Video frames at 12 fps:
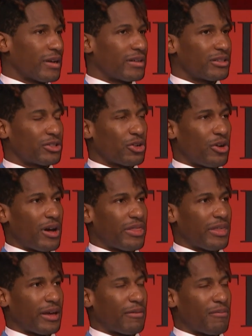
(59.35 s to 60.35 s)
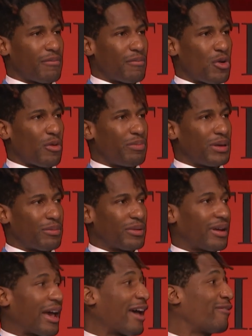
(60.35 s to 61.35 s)
So I think more
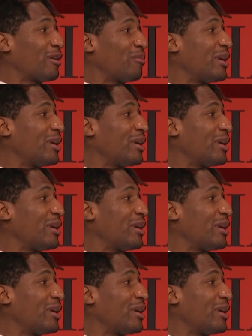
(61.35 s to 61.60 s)
people are having